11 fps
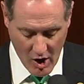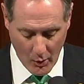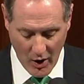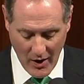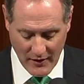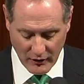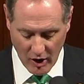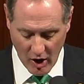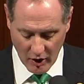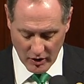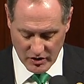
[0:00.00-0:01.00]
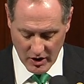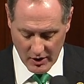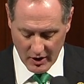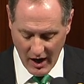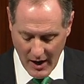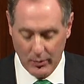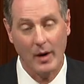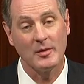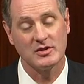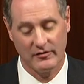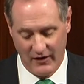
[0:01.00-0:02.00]
When I ran for Congress, I
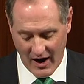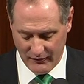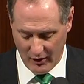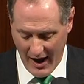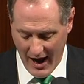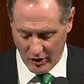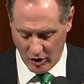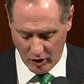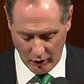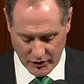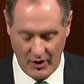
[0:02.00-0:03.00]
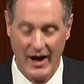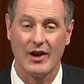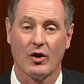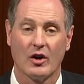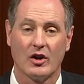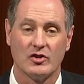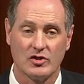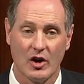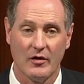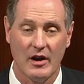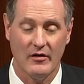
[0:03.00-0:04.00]
promised to fight for agriculture and our
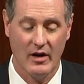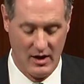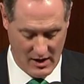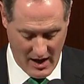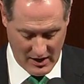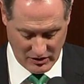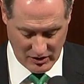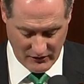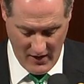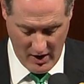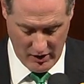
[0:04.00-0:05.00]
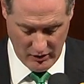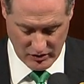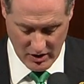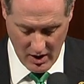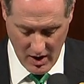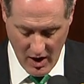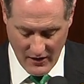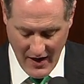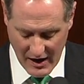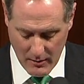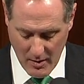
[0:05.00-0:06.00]
conservative Kansas values.
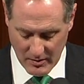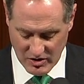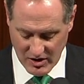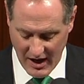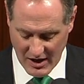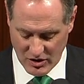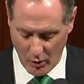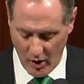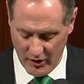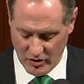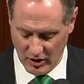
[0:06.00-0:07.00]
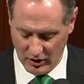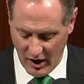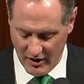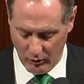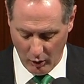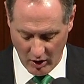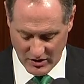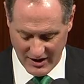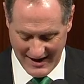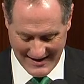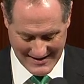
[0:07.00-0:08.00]
That commitment stands, and while there's a lot of work
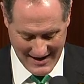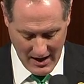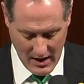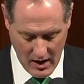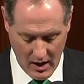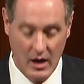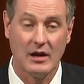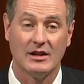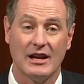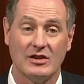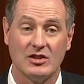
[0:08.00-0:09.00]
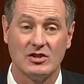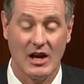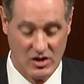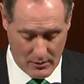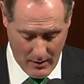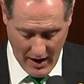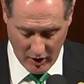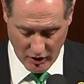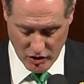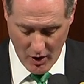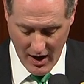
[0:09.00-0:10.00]
to get done to get this nation back
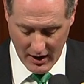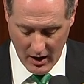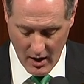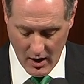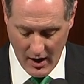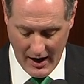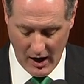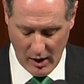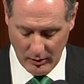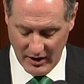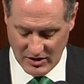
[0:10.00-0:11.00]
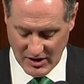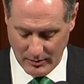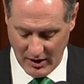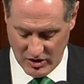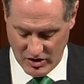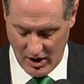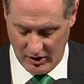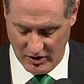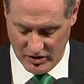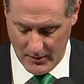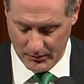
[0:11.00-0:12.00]
on track, I humbly accept that
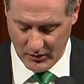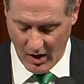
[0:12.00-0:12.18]
challenge.